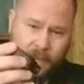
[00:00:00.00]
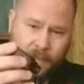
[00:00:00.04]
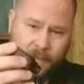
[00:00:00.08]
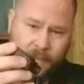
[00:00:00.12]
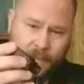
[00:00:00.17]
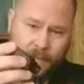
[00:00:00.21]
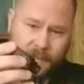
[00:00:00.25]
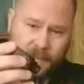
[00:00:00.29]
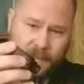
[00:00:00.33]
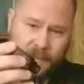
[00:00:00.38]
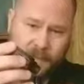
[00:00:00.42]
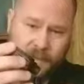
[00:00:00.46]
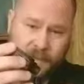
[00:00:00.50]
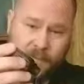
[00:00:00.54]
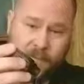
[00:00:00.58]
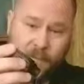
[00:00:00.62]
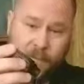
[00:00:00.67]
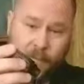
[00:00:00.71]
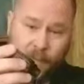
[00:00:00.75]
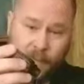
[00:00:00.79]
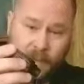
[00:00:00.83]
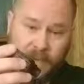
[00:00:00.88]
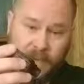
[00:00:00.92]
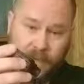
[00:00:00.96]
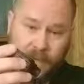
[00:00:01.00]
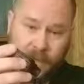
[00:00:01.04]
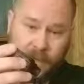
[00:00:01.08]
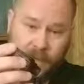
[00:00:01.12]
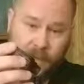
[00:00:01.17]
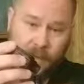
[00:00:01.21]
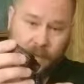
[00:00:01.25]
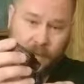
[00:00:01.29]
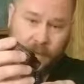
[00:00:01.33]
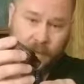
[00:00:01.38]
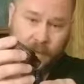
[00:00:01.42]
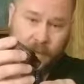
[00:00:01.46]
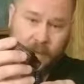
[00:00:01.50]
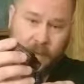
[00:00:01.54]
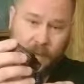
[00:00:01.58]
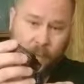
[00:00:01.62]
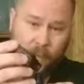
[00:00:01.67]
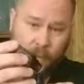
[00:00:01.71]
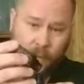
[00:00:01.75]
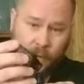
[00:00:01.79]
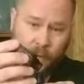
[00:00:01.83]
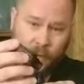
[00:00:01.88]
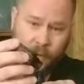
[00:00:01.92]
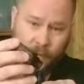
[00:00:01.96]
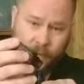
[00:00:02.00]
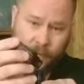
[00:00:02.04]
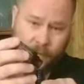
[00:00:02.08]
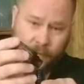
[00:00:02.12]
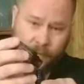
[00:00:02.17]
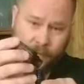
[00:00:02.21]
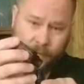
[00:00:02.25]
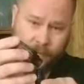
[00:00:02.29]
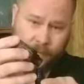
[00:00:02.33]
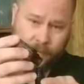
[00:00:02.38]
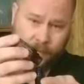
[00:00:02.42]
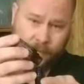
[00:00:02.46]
is because for me they work.